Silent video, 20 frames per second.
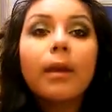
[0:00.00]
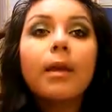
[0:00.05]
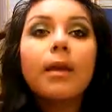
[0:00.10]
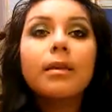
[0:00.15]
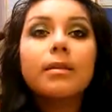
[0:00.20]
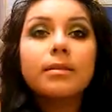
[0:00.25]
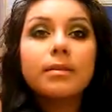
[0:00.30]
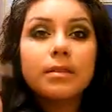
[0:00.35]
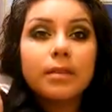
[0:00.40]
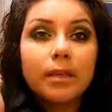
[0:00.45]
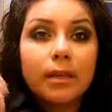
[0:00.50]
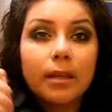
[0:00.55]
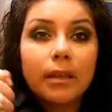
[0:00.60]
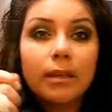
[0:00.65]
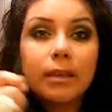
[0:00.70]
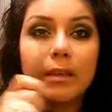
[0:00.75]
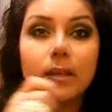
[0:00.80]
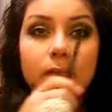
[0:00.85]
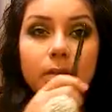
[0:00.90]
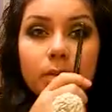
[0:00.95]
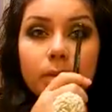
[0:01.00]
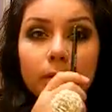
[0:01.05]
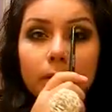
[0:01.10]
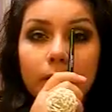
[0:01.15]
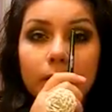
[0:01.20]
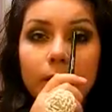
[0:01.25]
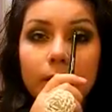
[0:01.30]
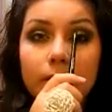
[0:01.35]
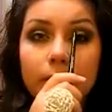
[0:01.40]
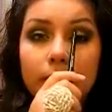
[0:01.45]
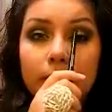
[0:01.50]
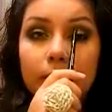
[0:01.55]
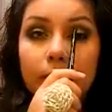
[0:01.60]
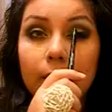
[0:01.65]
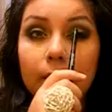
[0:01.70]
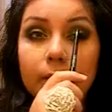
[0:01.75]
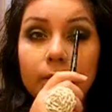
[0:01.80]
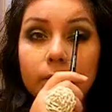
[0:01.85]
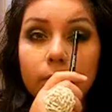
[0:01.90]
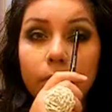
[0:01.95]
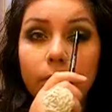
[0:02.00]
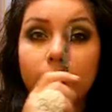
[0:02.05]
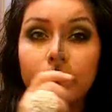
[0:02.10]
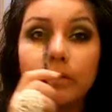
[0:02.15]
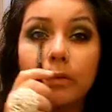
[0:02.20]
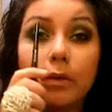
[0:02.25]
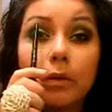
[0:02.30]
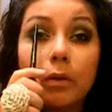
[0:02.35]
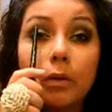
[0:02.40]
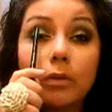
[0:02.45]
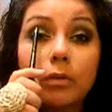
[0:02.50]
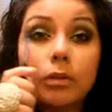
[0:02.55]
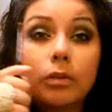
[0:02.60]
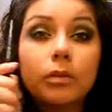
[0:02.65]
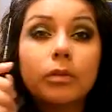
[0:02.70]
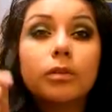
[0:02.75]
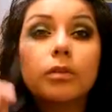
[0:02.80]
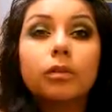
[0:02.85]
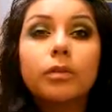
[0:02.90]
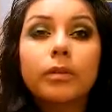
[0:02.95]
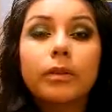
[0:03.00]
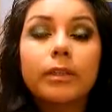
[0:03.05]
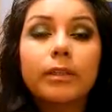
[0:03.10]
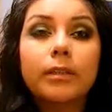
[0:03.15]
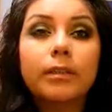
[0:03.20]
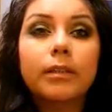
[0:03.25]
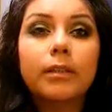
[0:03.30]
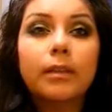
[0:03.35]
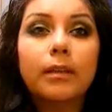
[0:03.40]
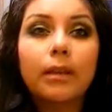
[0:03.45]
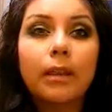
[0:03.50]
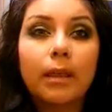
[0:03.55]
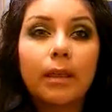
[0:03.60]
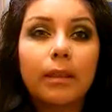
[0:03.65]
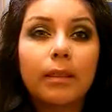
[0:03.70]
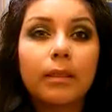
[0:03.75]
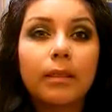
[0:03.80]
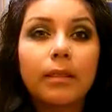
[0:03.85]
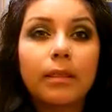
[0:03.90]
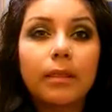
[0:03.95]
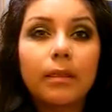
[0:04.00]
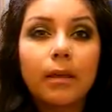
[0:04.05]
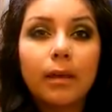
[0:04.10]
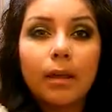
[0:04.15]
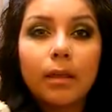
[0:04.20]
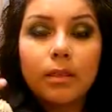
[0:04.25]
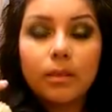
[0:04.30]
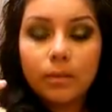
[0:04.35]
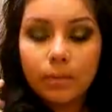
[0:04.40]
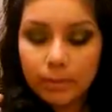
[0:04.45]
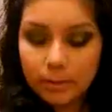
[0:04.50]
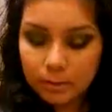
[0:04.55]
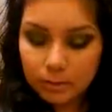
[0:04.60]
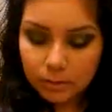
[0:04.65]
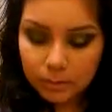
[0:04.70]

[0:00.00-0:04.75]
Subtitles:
And see, this one has more of a gold tone to it than the other one.